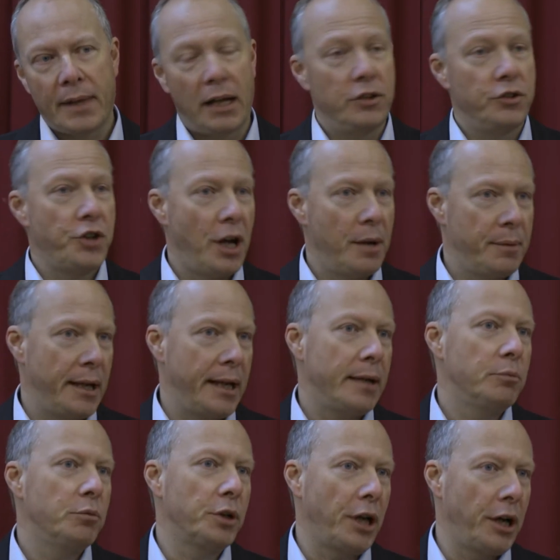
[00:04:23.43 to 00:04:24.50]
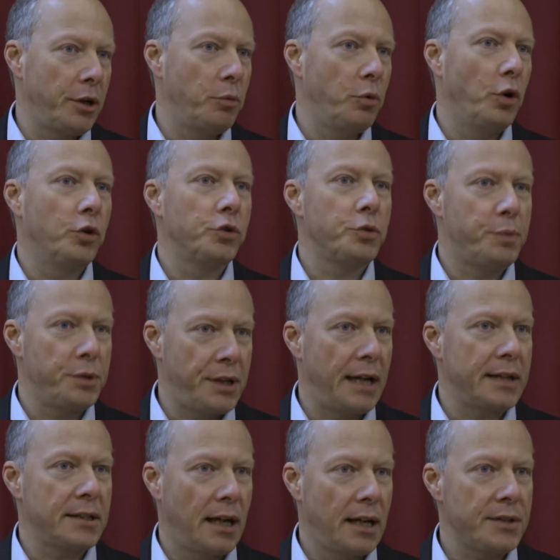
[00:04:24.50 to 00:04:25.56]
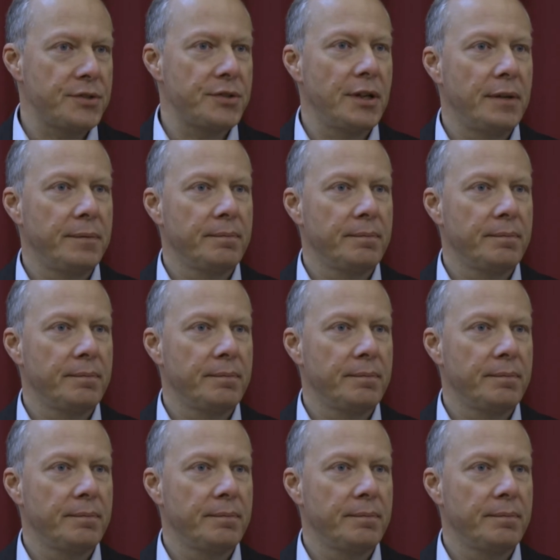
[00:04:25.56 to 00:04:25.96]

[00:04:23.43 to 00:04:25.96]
and Germany will go to war to protect us.